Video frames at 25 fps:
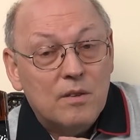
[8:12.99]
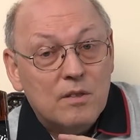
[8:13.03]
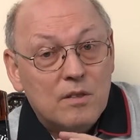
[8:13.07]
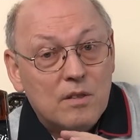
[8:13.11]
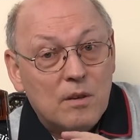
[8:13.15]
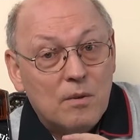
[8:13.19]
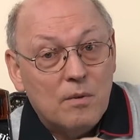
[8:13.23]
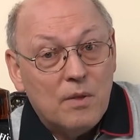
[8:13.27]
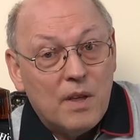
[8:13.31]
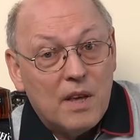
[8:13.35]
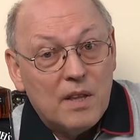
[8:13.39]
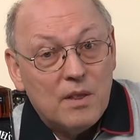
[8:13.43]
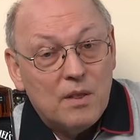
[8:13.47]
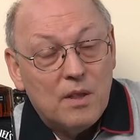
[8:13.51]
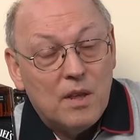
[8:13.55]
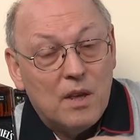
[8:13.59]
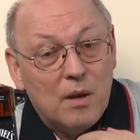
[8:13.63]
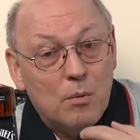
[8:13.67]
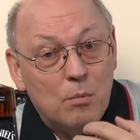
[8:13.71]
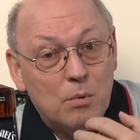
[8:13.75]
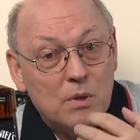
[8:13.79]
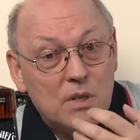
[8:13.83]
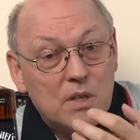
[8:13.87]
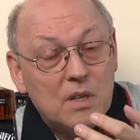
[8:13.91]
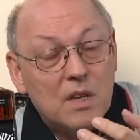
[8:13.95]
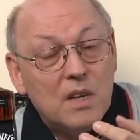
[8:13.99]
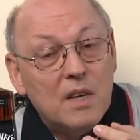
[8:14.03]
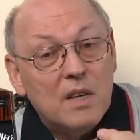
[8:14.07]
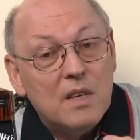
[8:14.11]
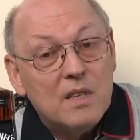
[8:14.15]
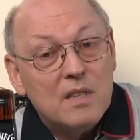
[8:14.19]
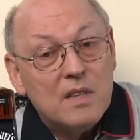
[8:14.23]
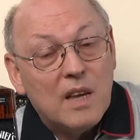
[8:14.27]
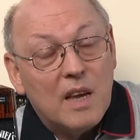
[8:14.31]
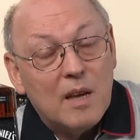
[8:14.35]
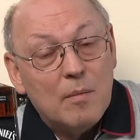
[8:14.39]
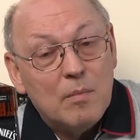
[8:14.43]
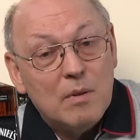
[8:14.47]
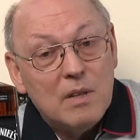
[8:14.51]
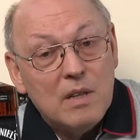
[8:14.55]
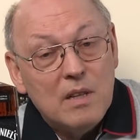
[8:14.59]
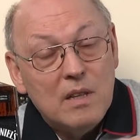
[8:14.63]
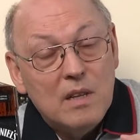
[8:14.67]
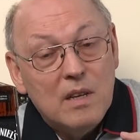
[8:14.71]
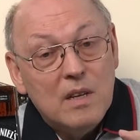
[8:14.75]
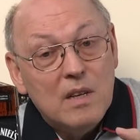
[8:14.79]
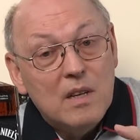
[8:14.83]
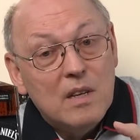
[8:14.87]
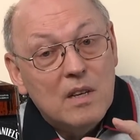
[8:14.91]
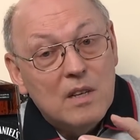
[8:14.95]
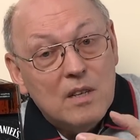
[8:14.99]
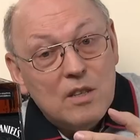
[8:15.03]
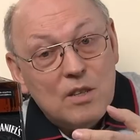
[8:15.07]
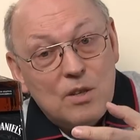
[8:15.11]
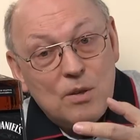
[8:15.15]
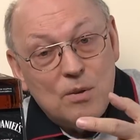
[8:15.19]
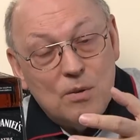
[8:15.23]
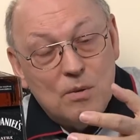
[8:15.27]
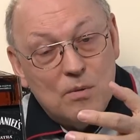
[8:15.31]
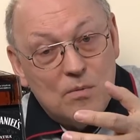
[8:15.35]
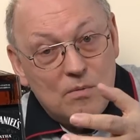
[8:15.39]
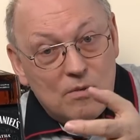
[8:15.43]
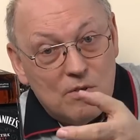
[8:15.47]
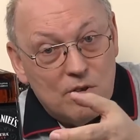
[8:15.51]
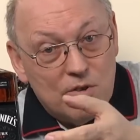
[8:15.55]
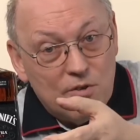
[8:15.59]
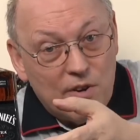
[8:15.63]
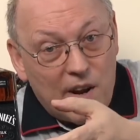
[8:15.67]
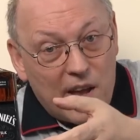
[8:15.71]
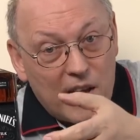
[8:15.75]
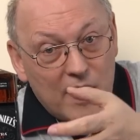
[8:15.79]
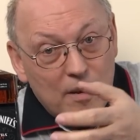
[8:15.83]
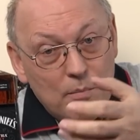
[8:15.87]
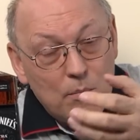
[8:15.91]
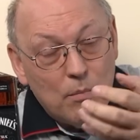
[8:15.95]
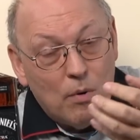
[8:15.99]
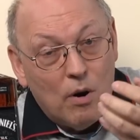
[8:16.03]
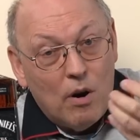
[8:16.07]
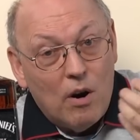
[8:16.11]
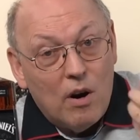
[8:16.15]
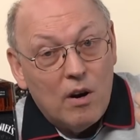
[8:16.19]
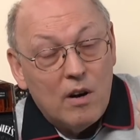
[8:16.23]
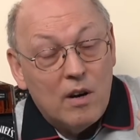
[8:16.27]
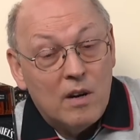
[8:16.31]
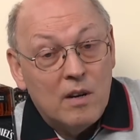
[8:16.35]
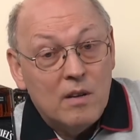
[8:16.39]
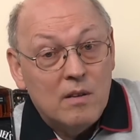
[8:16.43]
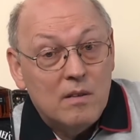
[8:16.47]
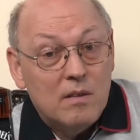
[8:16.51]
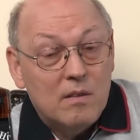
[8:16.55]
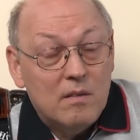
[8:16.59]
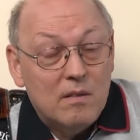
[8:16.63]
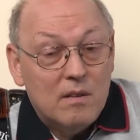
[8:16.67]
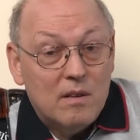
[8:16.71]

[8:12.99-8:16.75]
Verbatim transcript: so that the whiskey is able to drag more